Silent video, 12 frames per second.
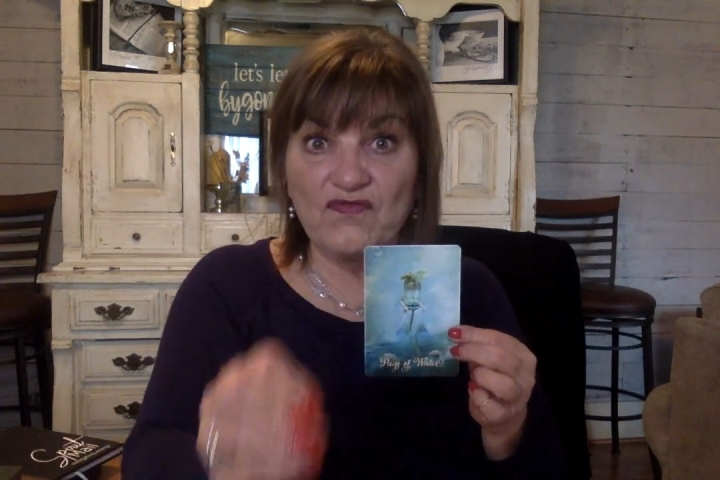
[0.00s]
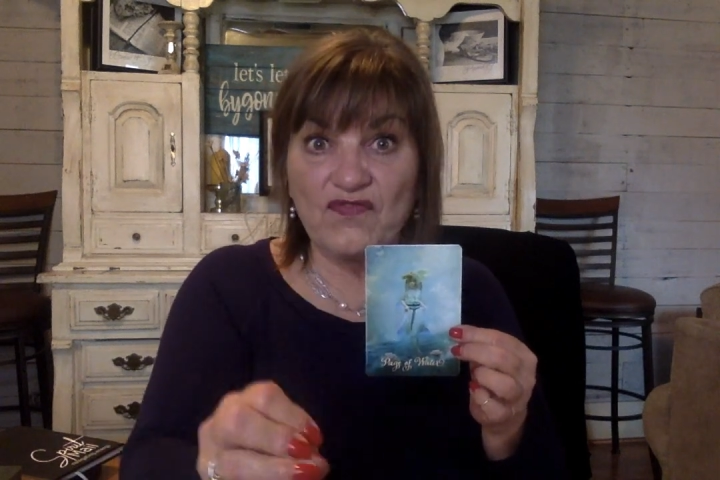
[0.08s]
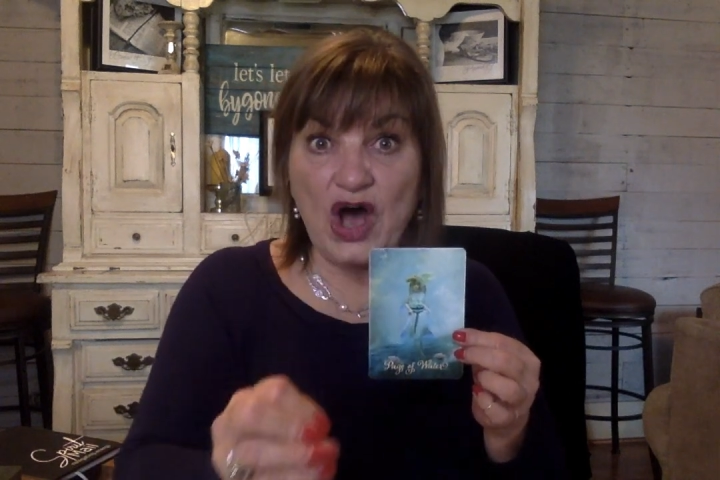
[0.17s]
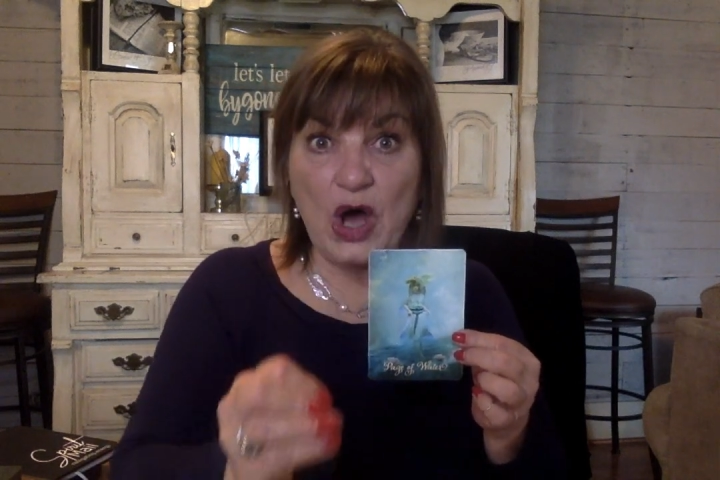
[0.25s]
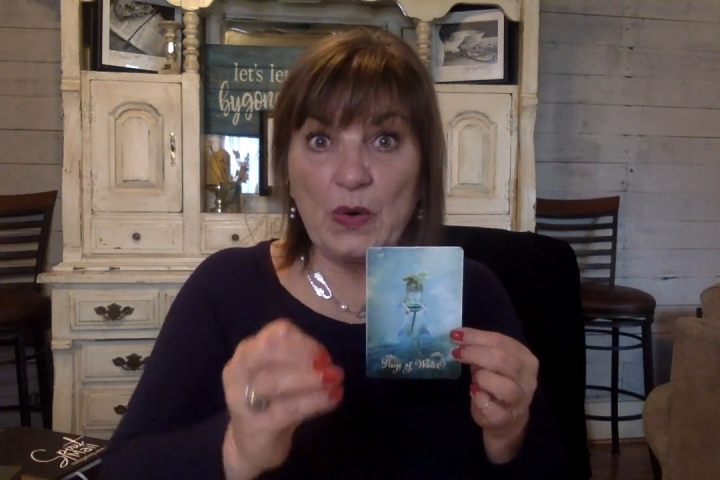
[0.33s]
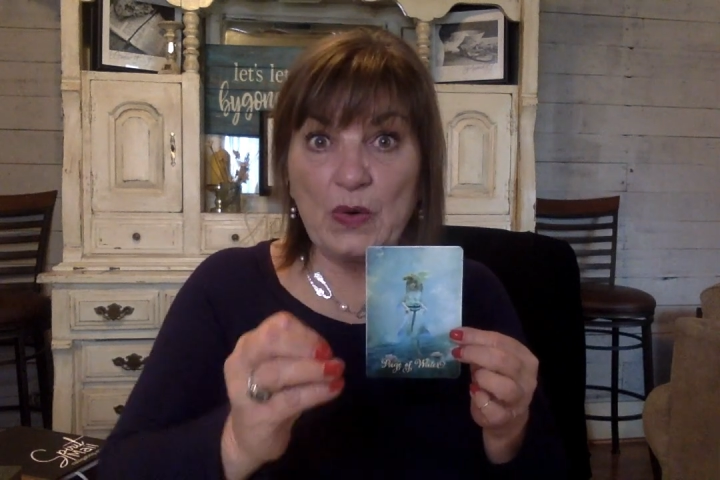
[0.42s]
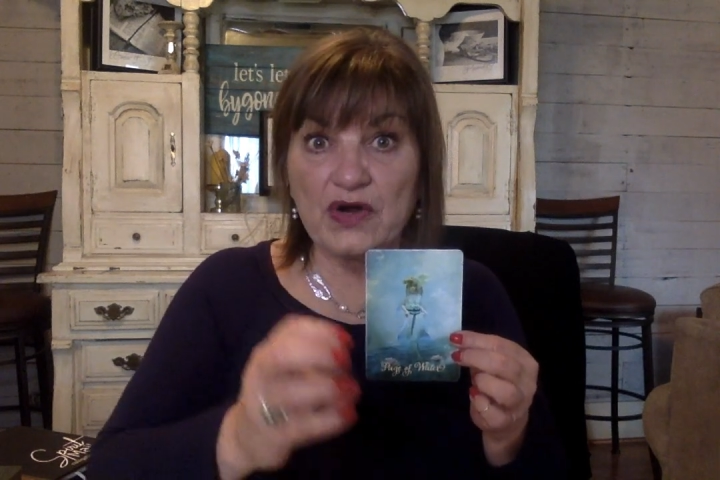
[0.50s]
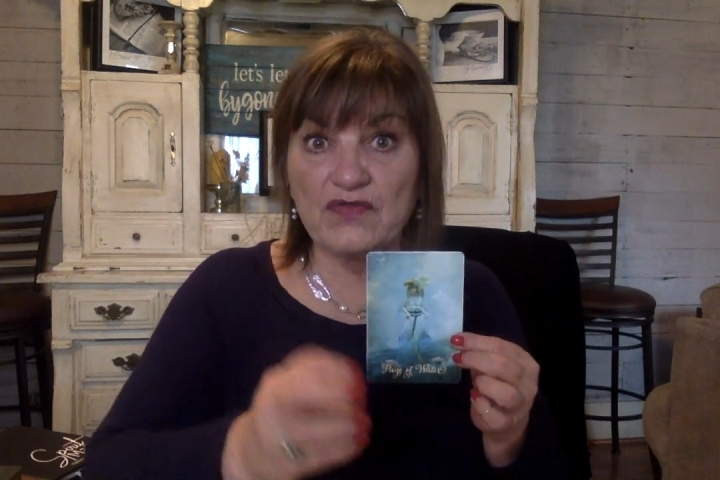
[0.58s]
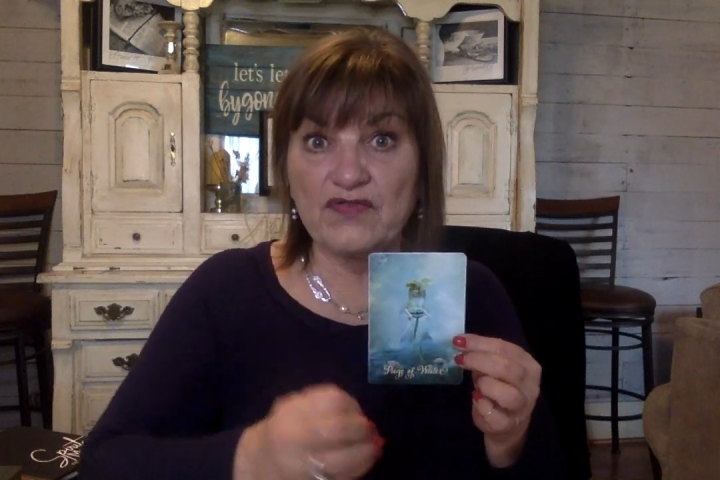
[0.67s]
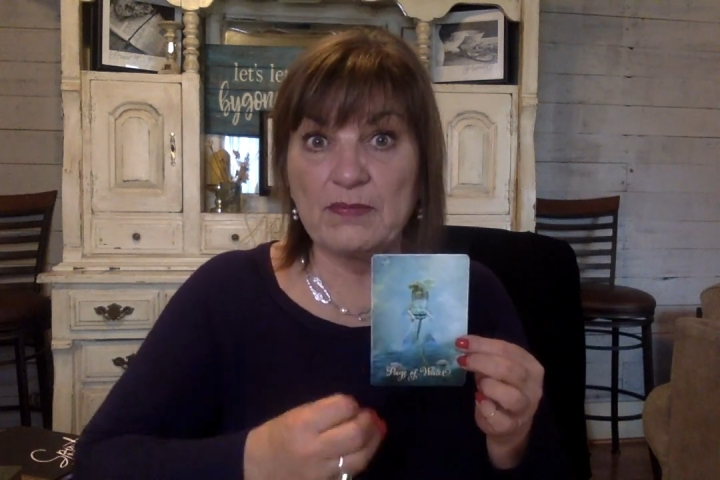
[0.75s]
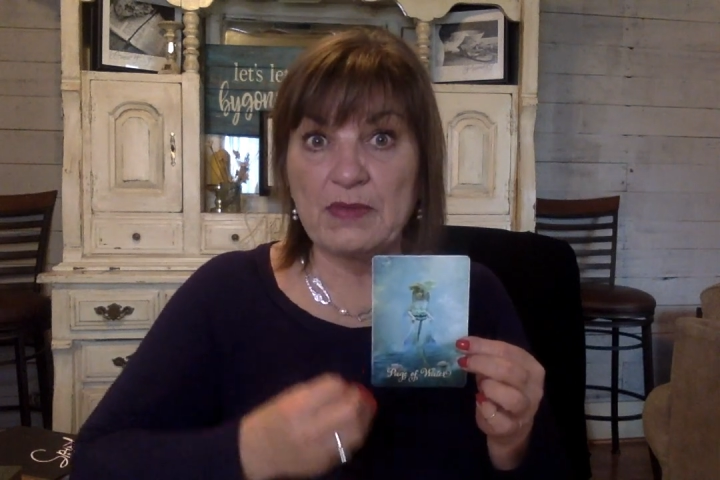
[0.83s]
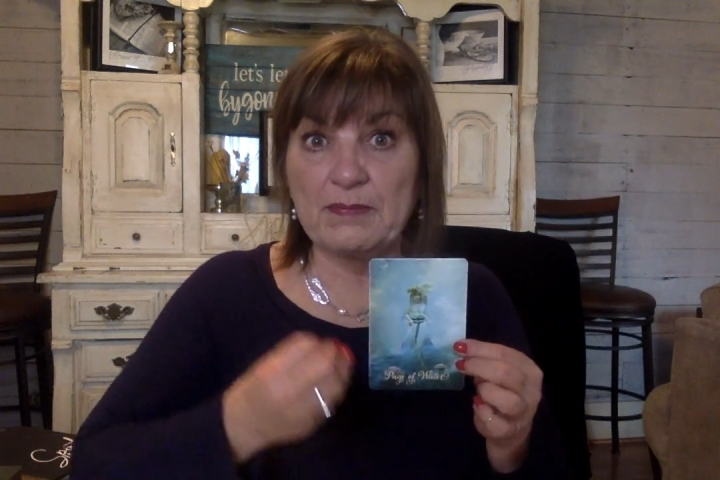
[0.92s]
forward
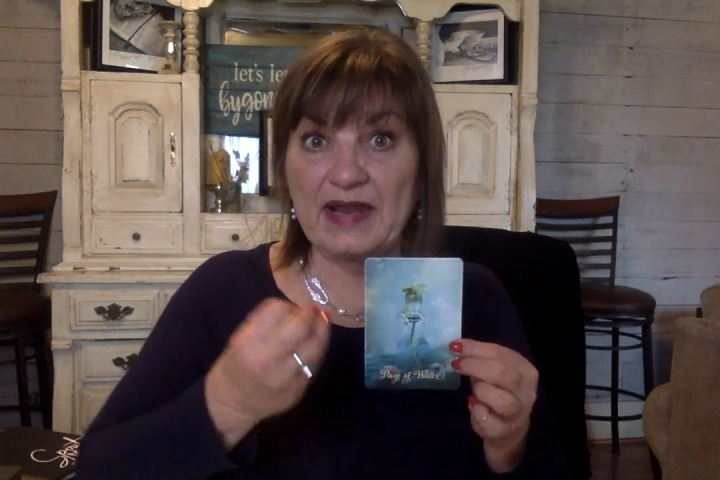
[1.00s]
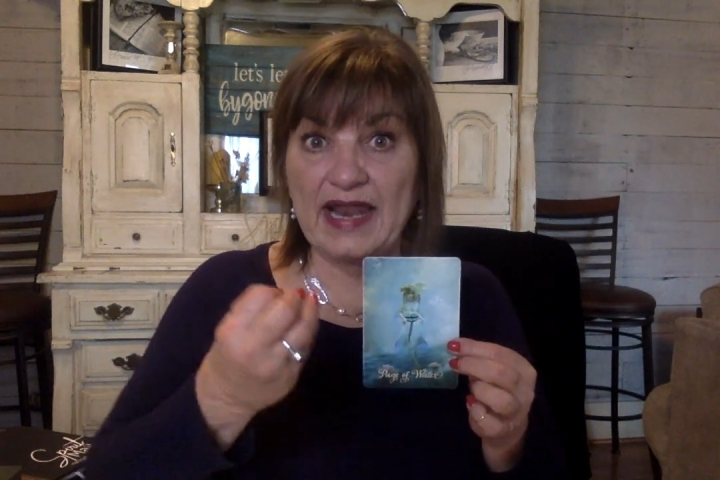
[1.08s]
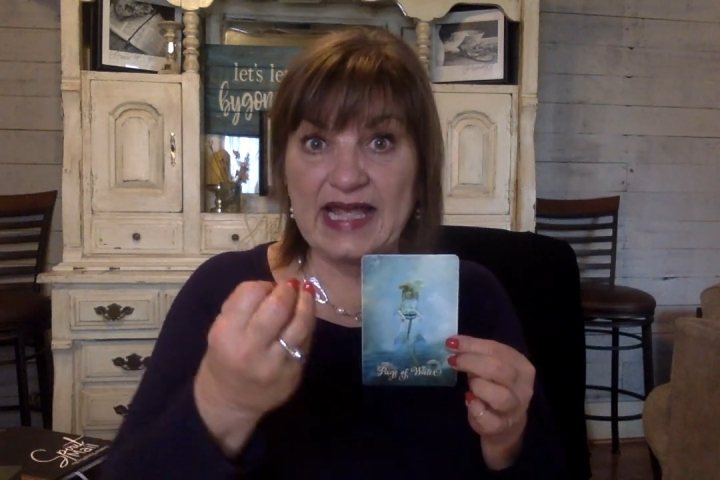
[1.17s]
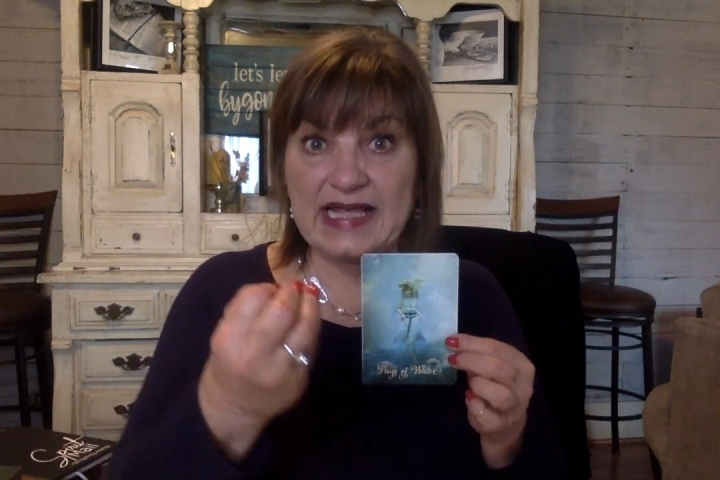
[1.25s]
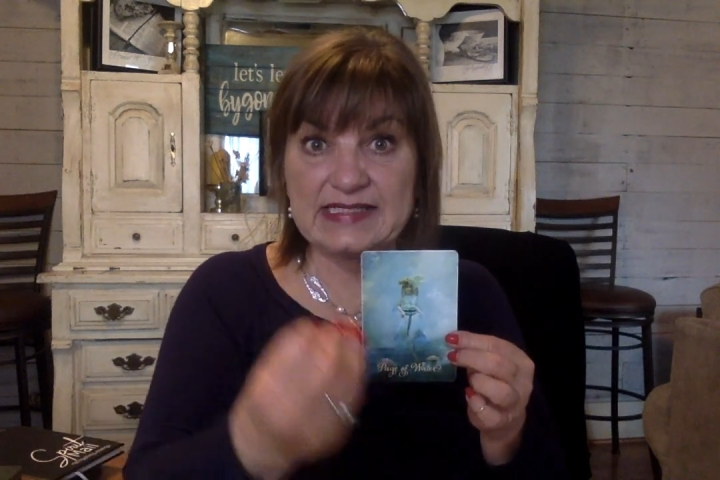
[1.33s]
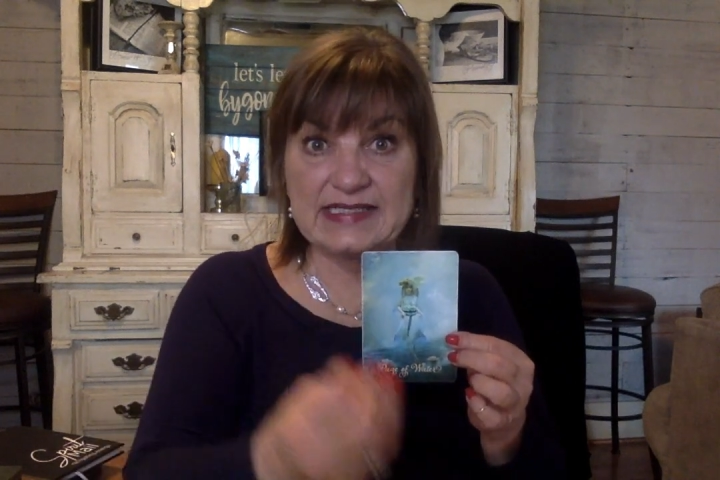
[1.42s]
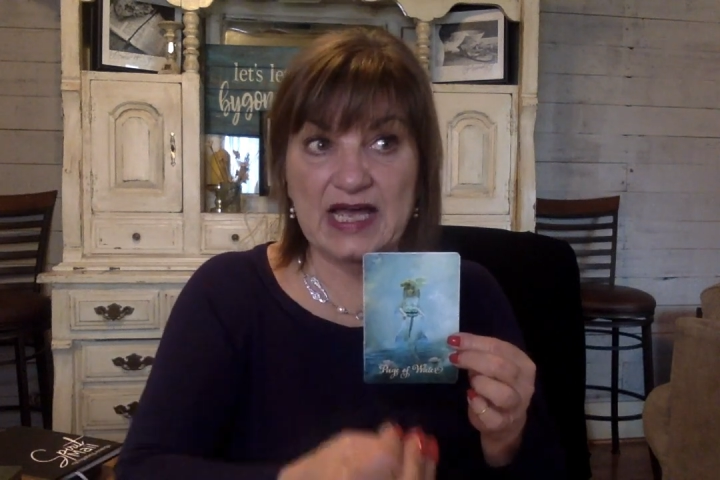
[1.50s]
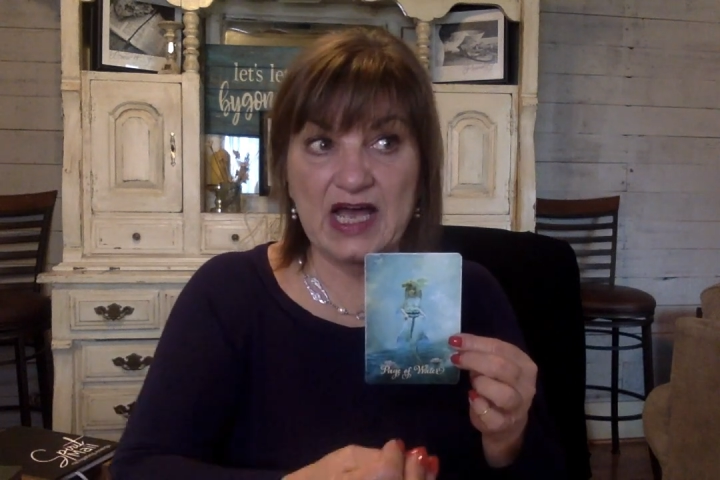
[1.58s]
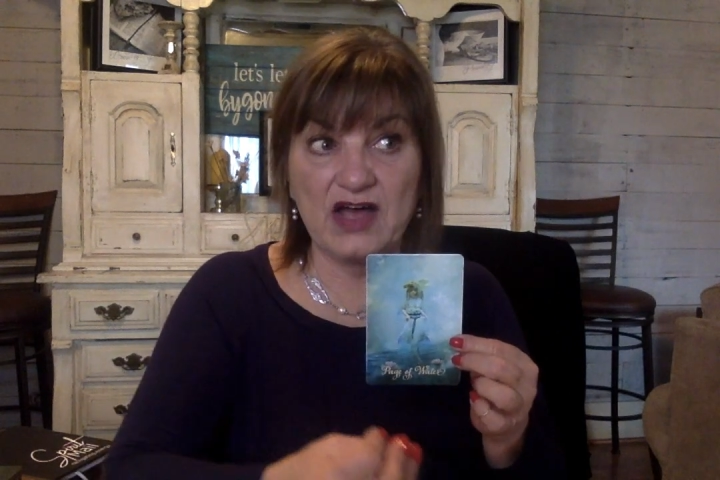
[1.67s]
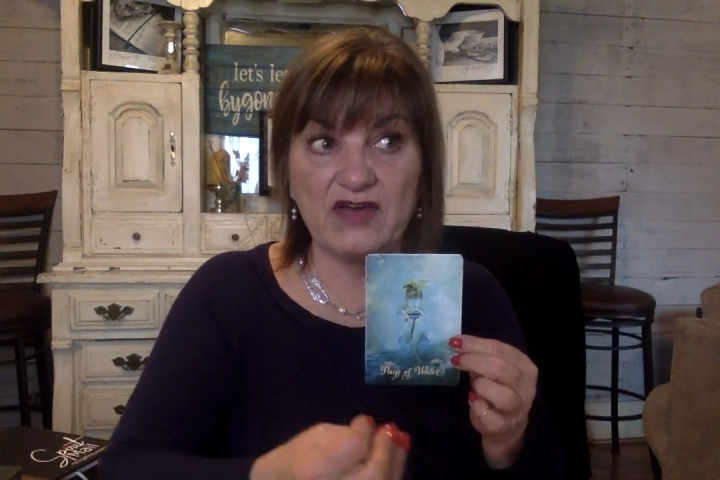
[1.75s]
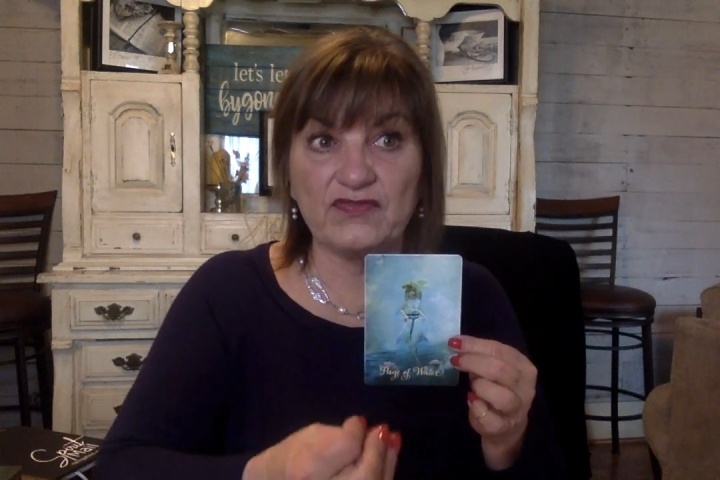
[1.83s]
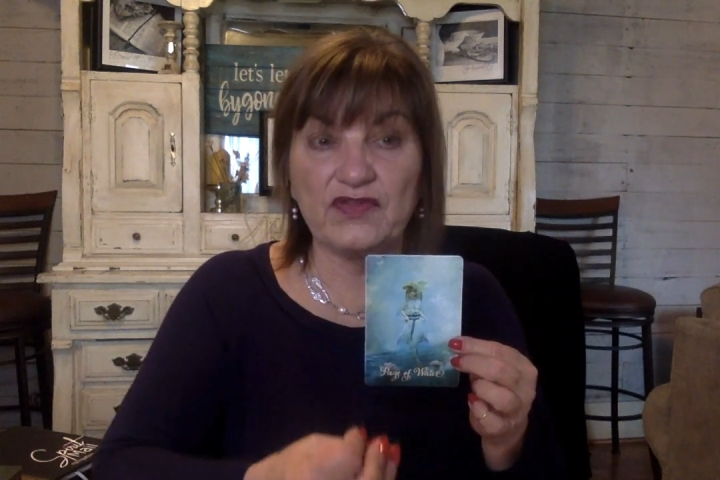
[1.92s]
from a place
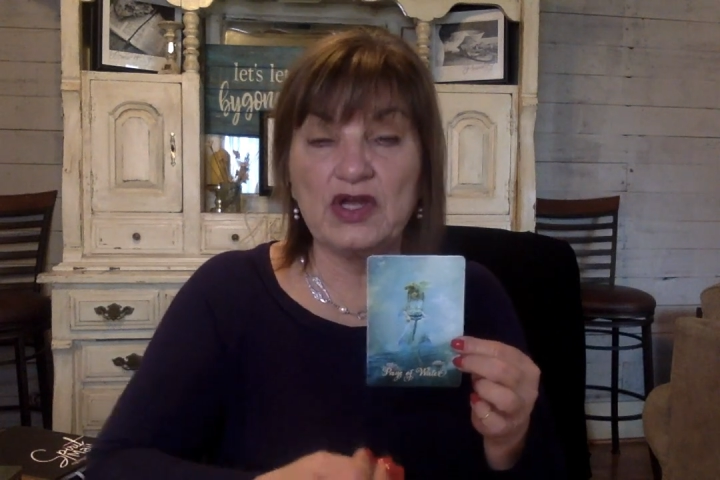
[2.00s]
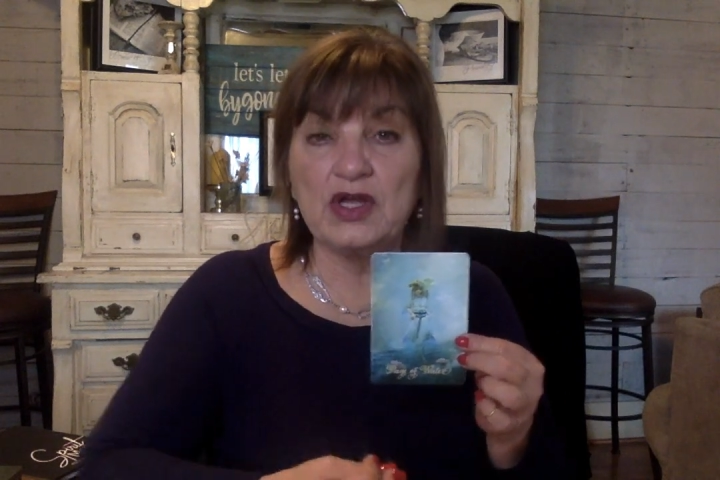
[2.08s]
of